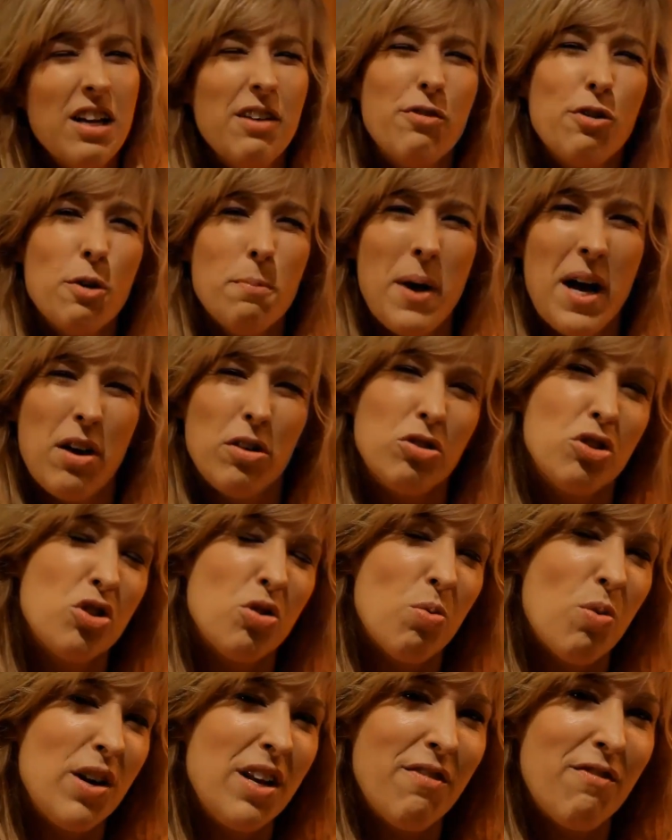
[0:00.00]
for about
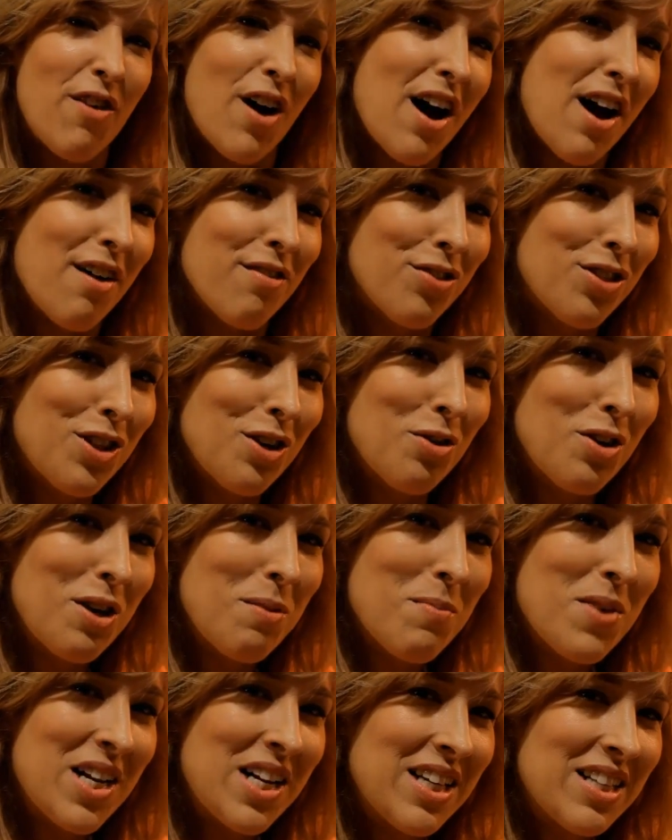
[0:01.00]
25-30
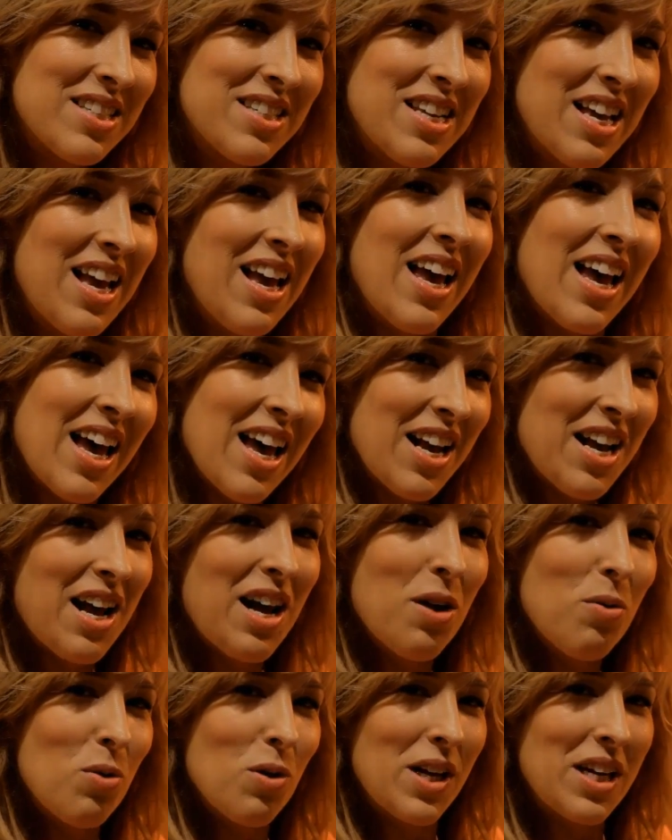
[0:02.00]
minutes, and
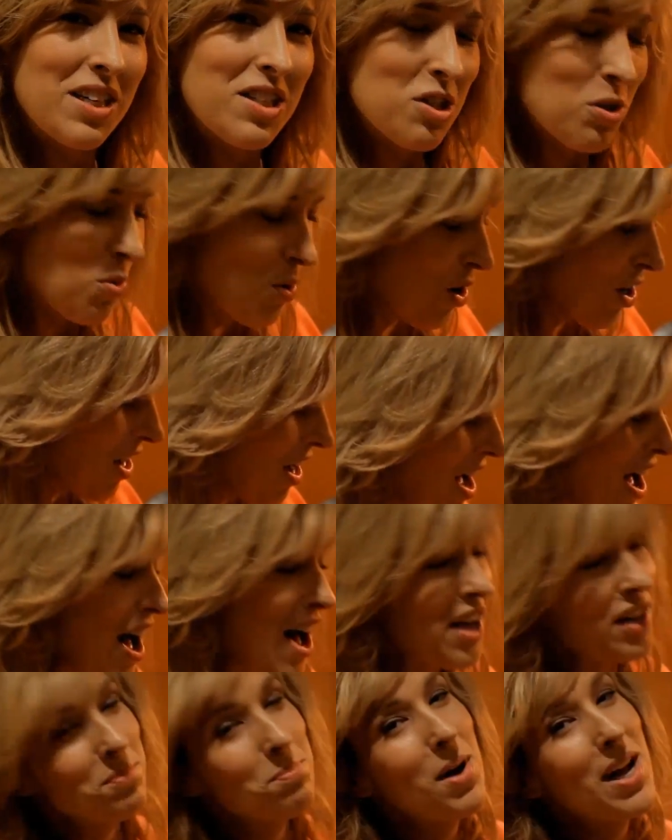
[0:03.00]
I will get to work
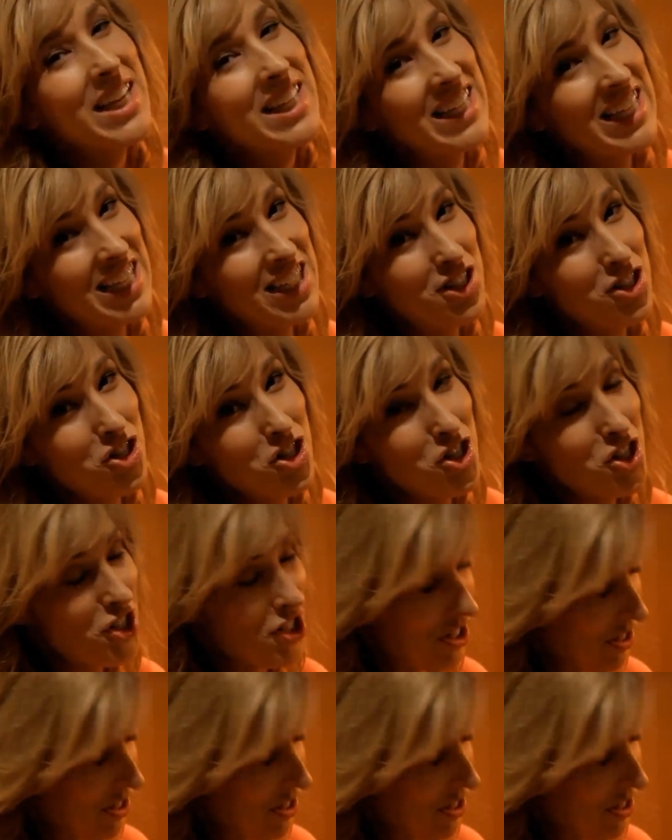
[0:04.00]
on my quiche.